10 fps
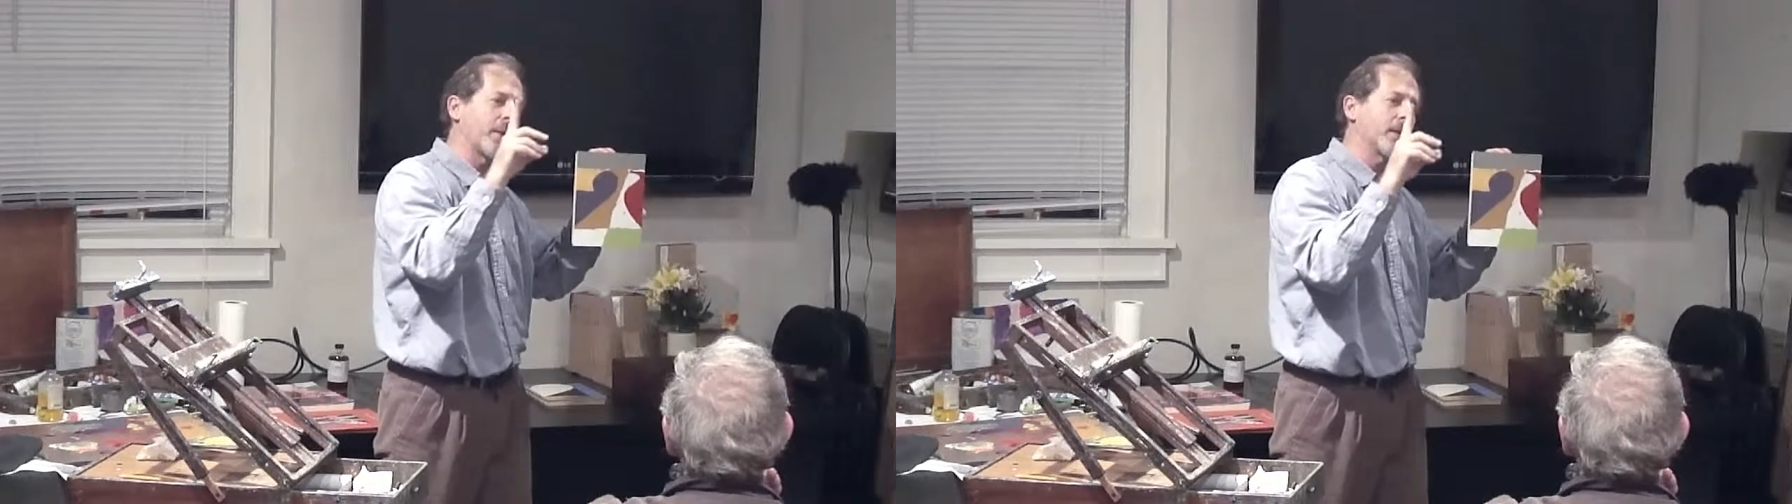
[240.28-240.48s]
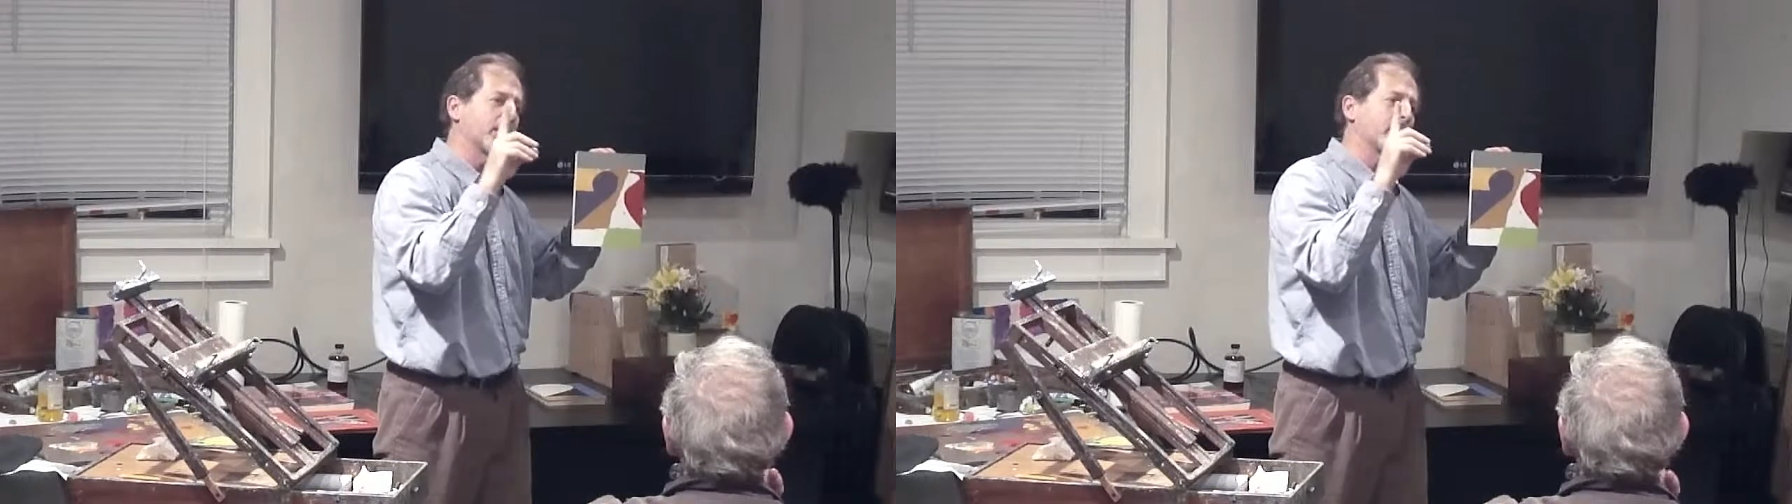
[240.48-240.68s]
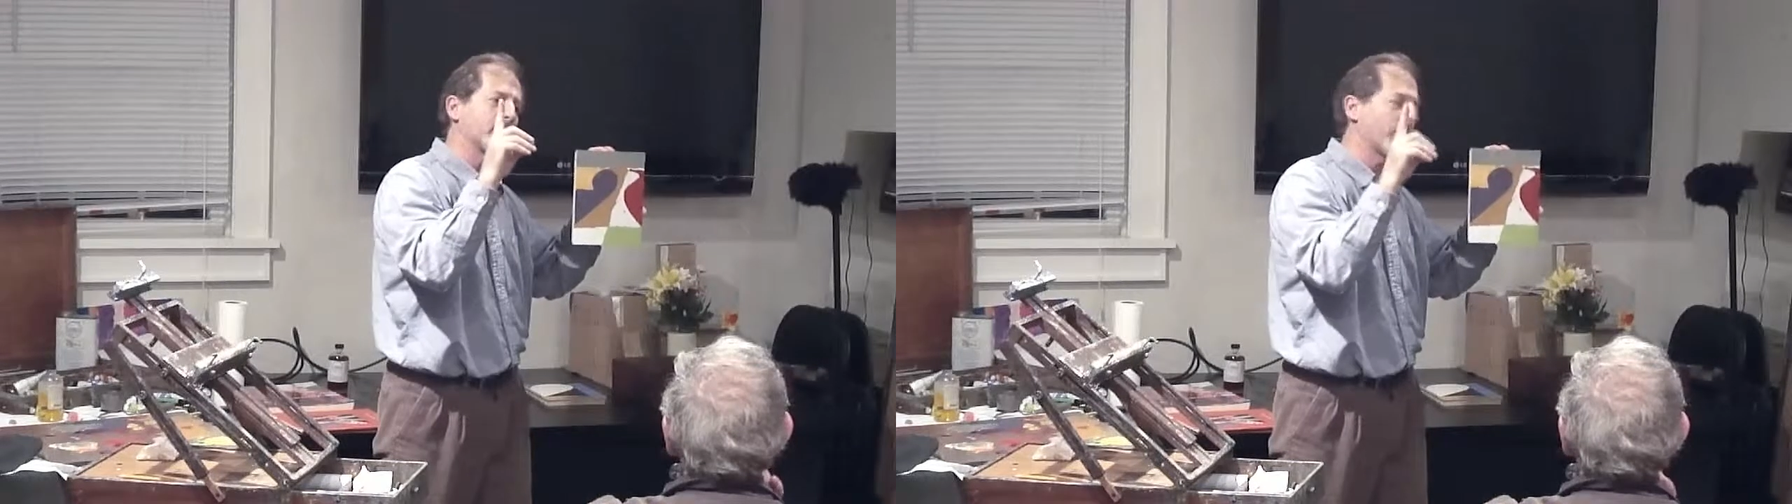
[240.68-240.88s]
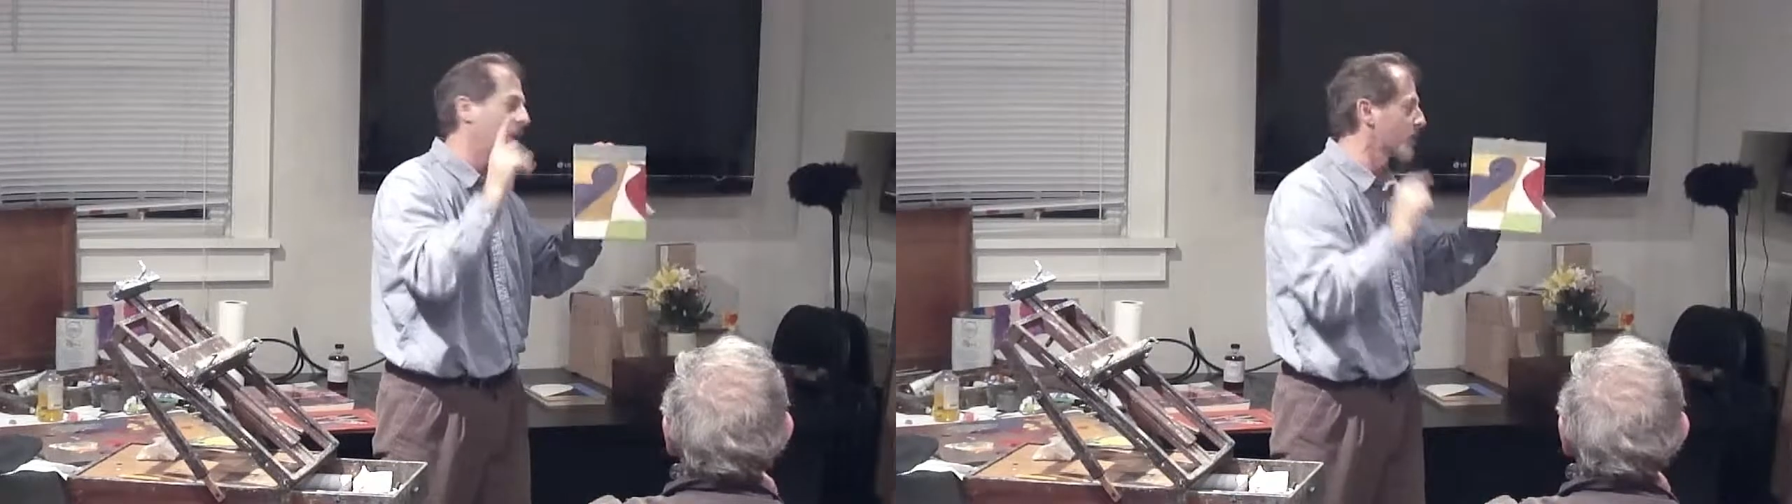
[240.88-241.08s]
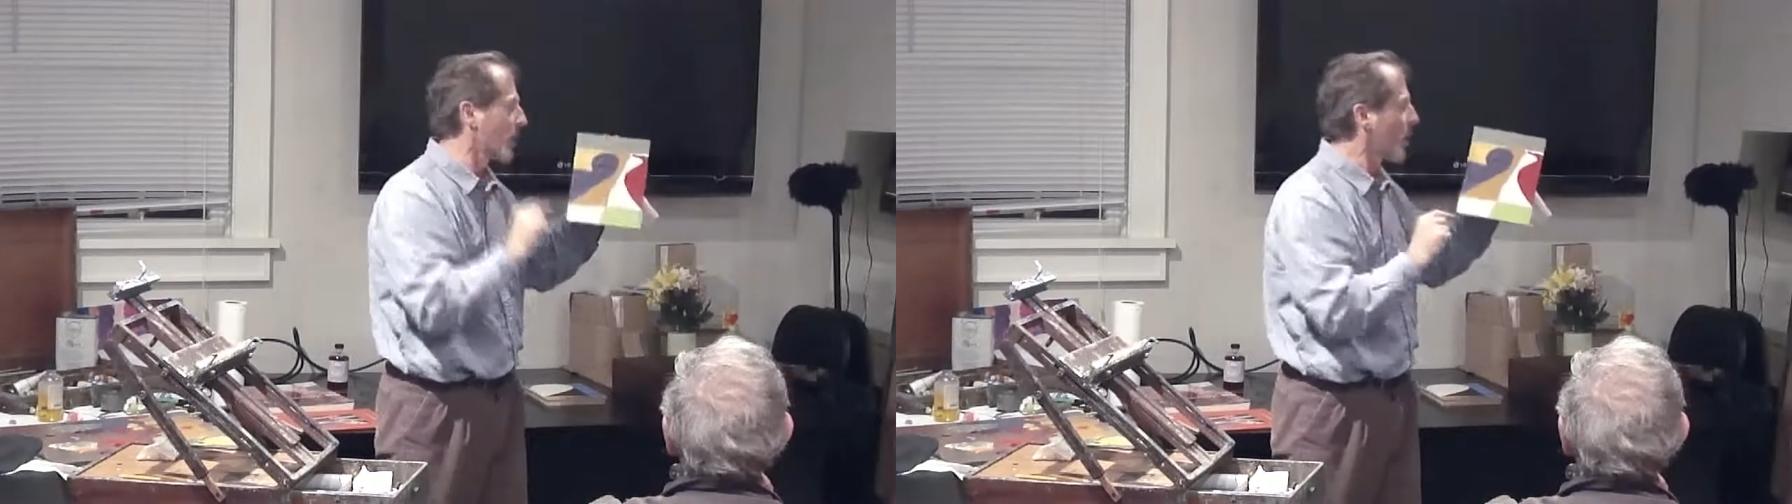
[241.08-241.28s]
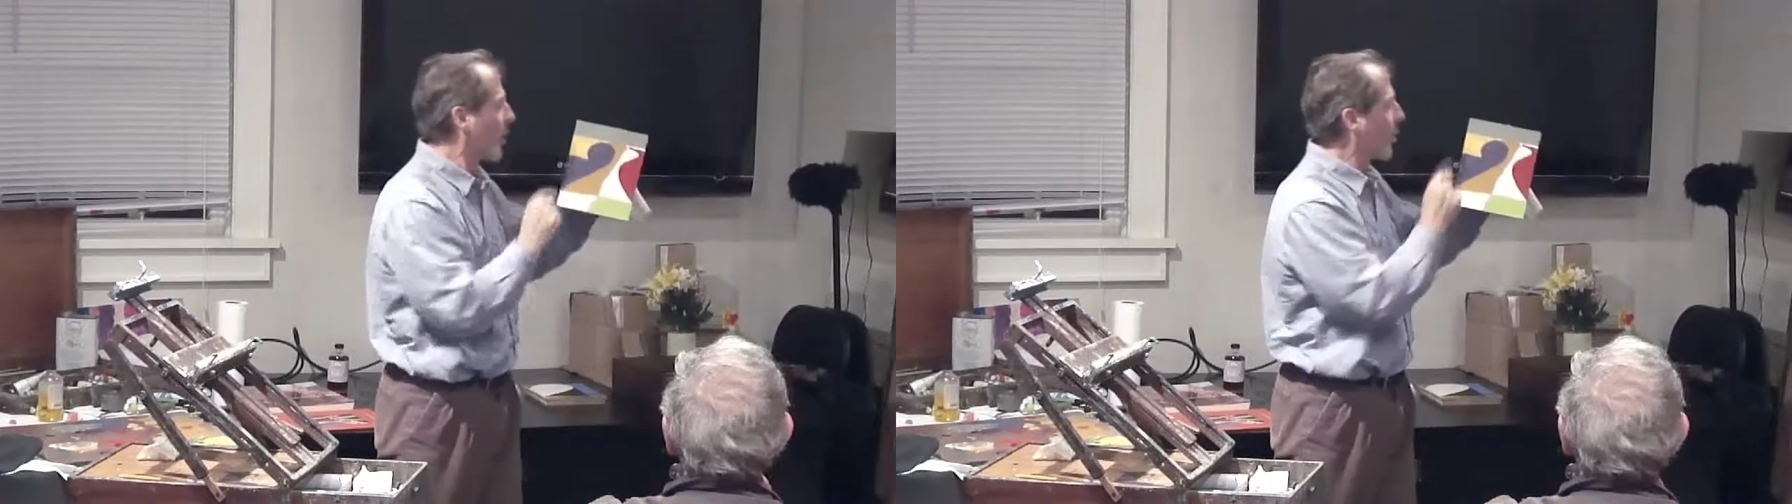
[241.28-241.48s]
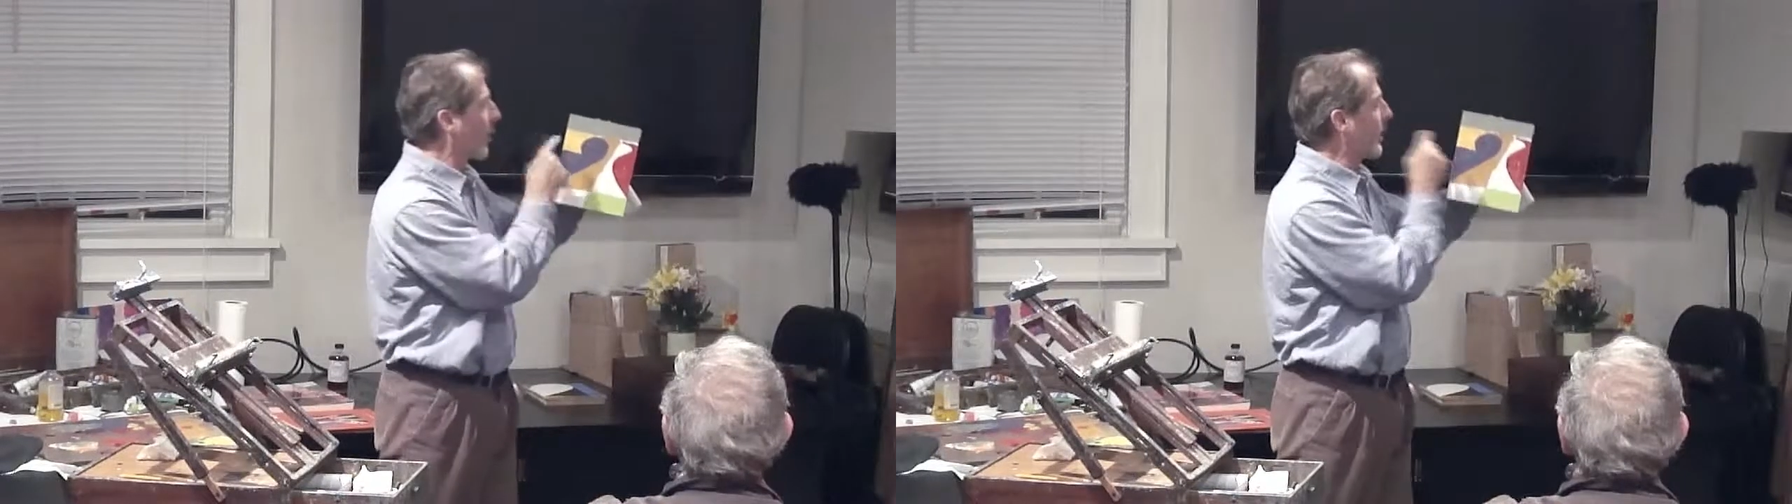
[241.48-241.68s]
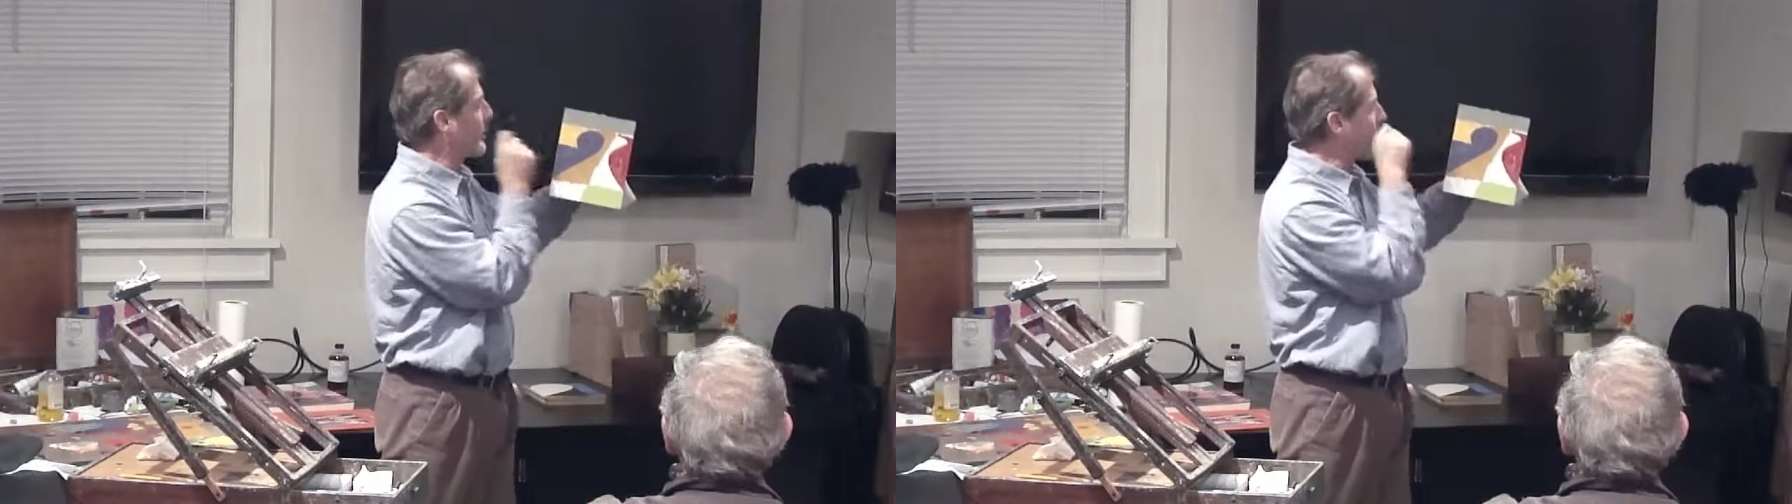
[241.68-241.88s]
makes it space.
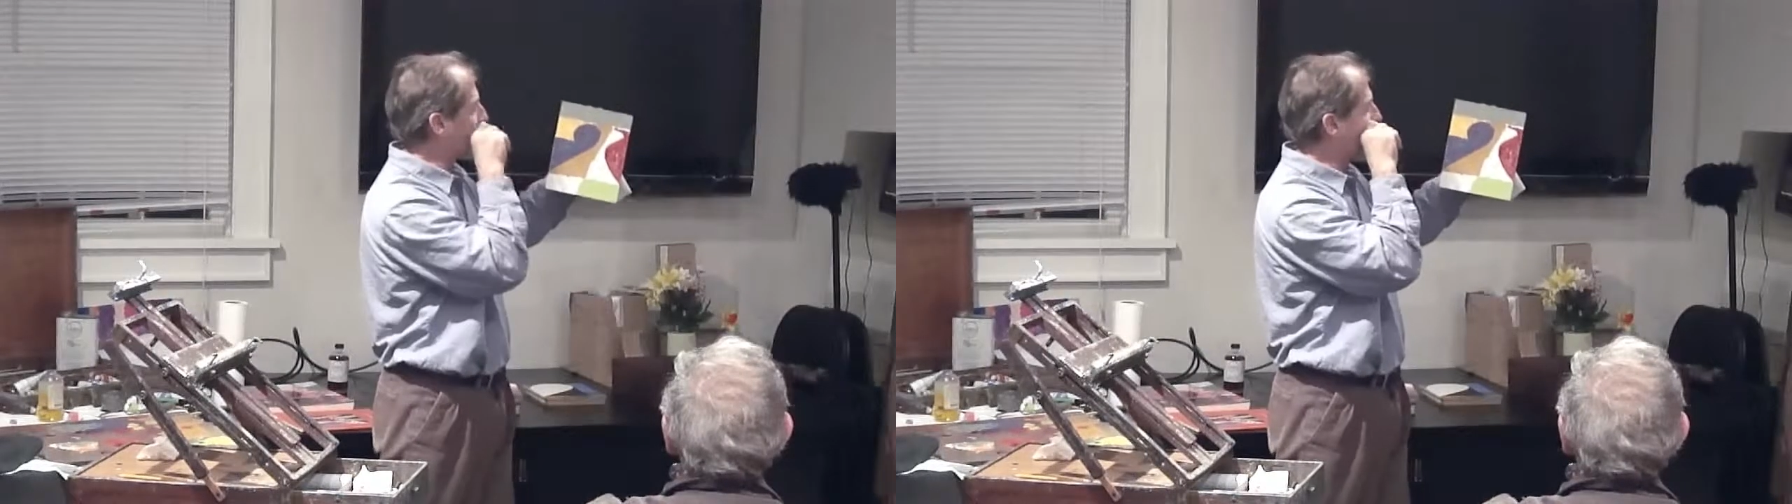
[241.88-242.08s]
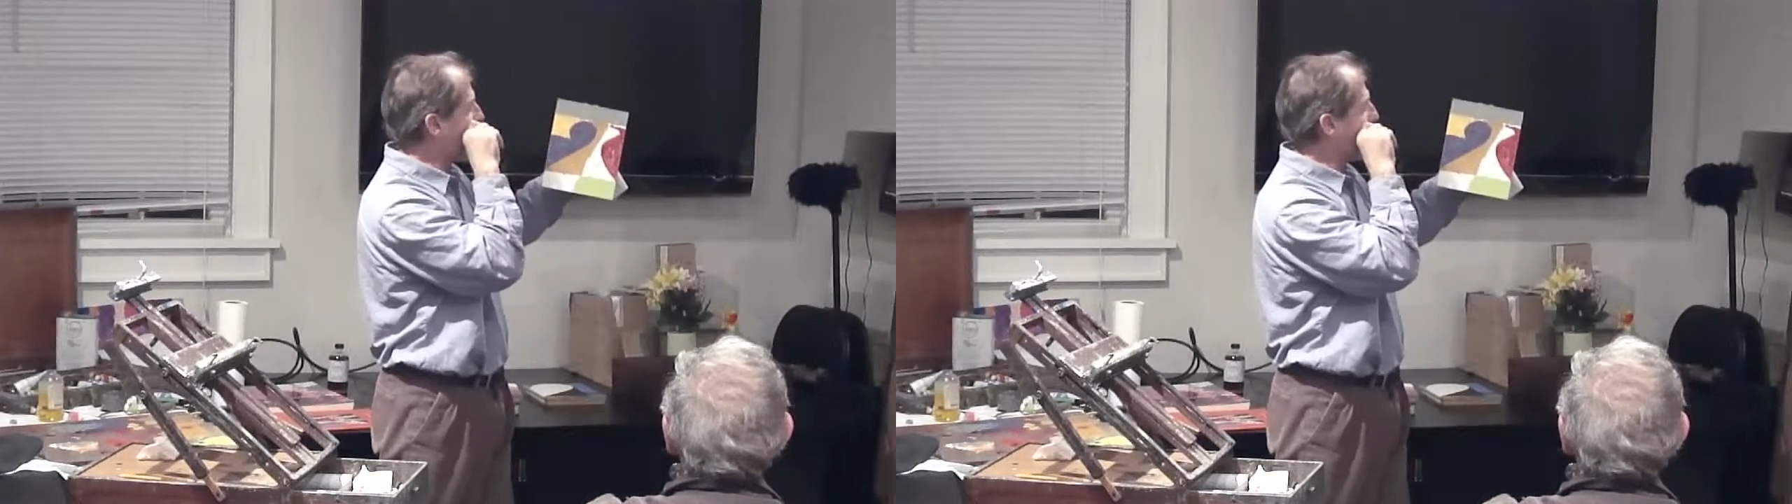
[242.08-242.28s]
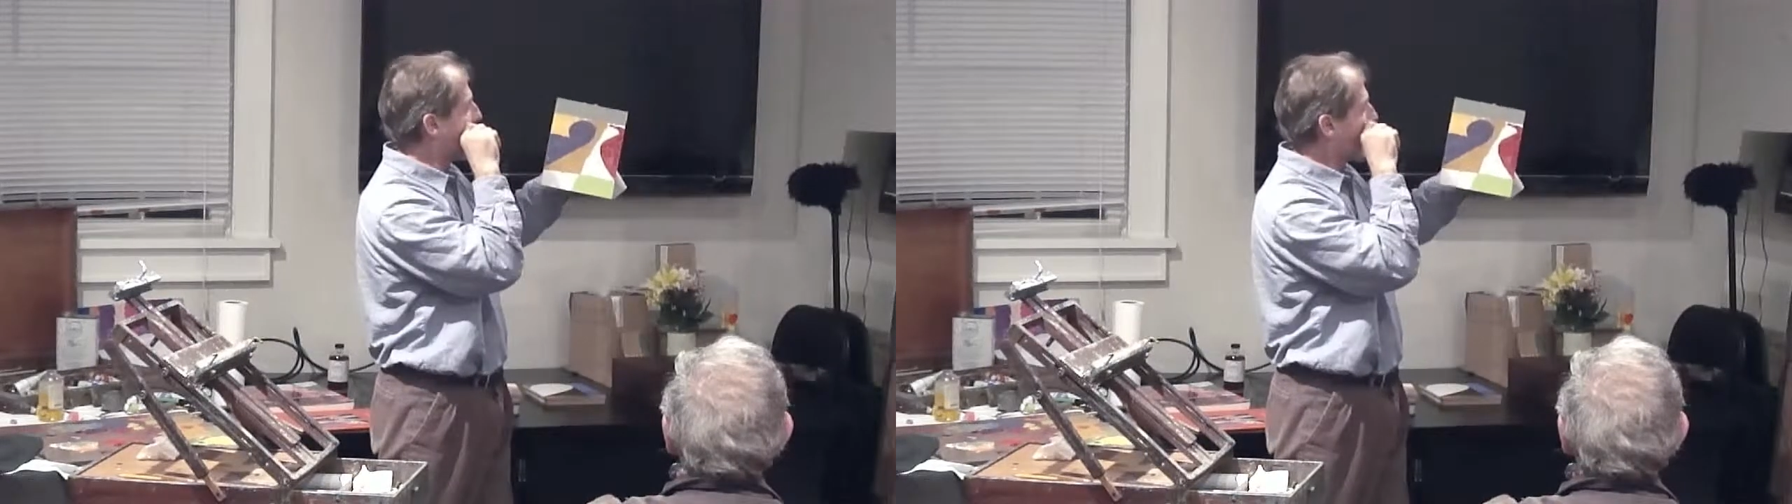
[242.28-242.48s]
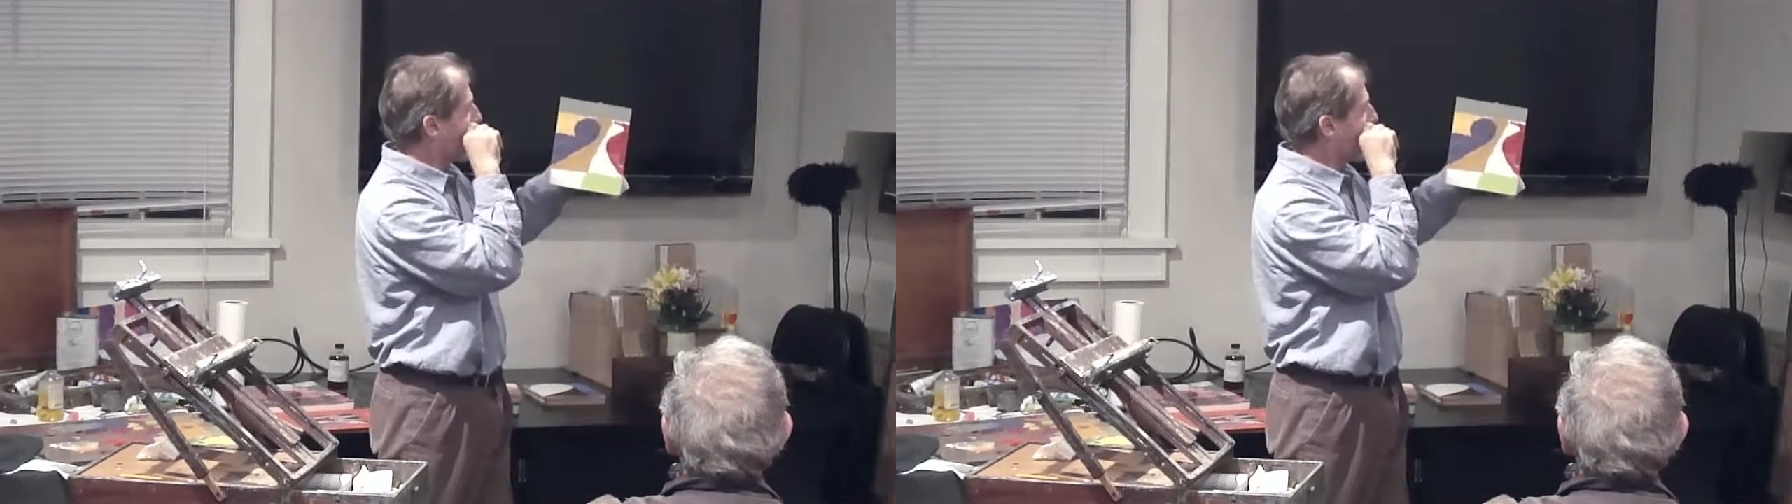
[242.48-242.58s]
Why is that? Now,